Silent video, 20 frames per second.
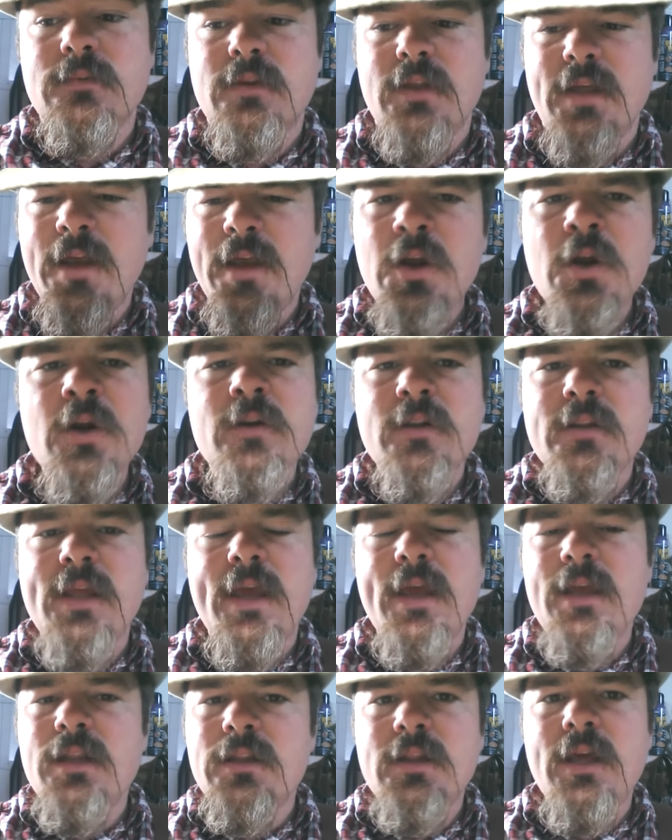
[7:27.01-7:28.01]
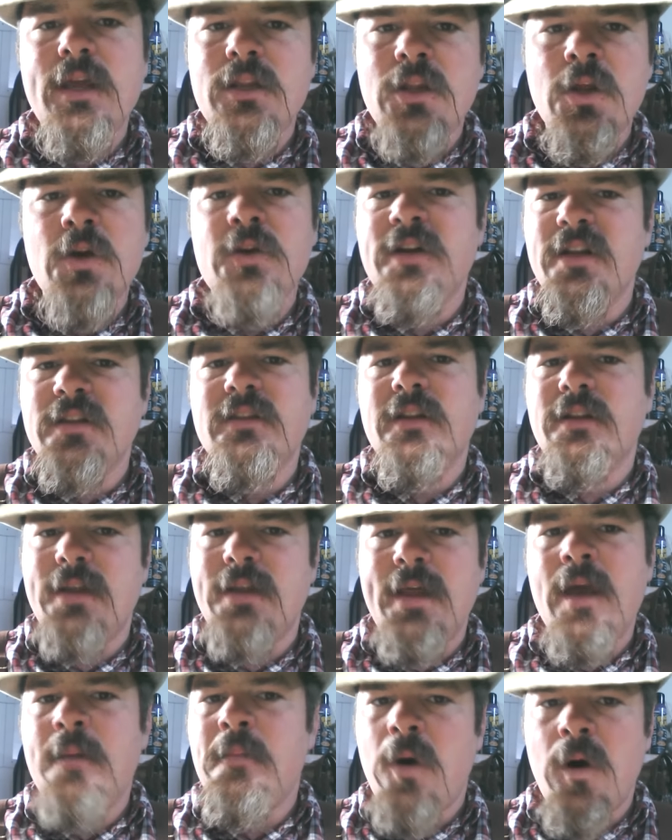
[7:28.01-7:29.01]
They learned it the
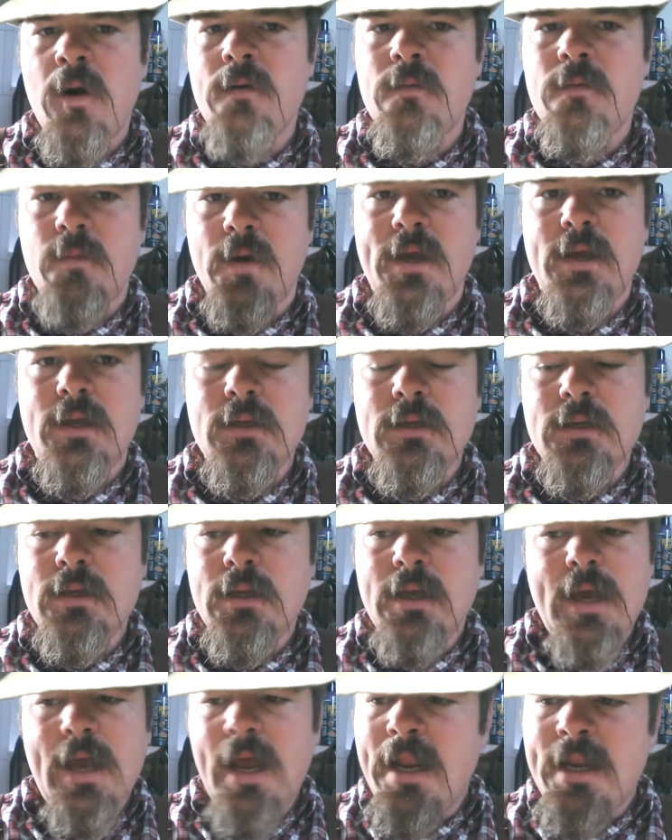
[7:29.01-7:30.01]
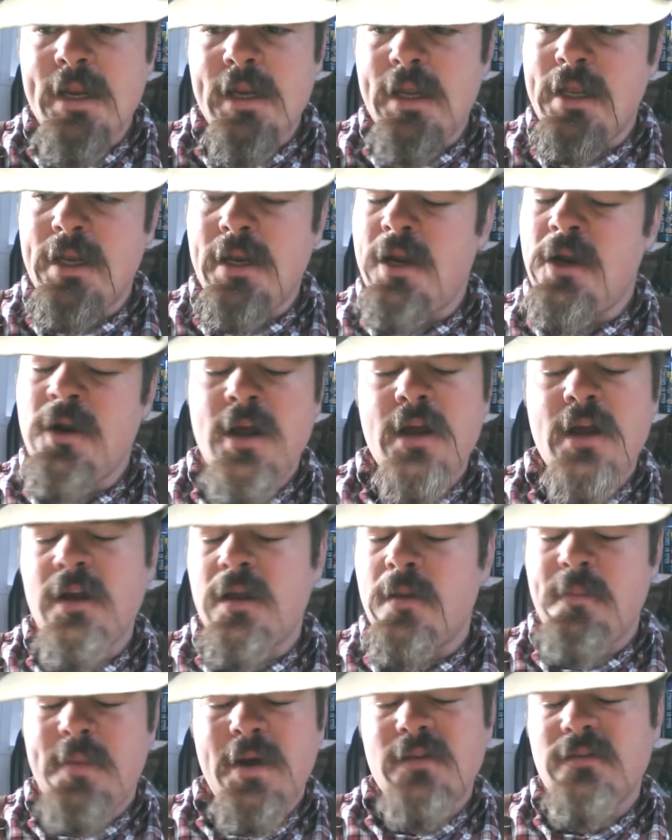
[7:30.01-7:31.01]
damn hard way, and they're not
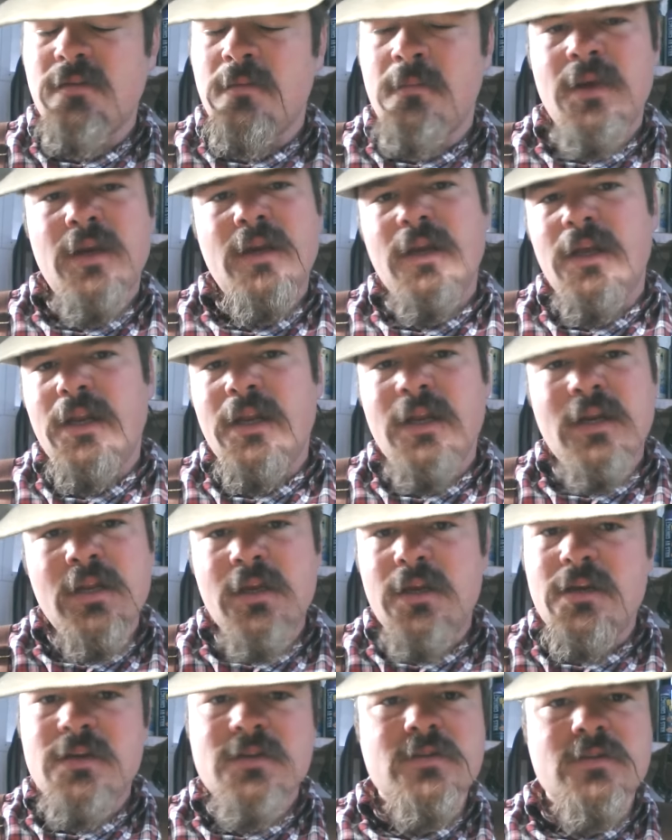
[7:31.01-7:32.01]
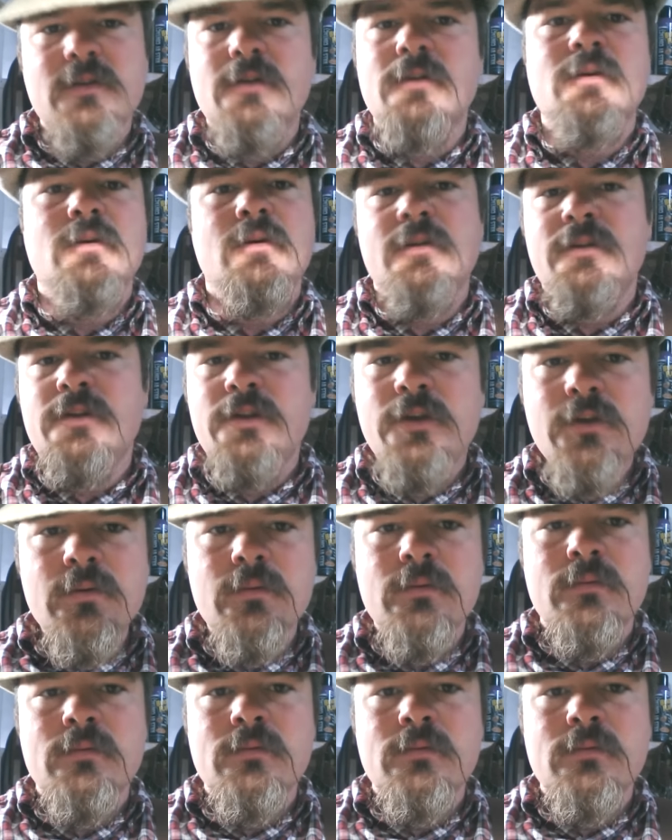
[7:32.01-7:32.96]
about to make it any easier on you.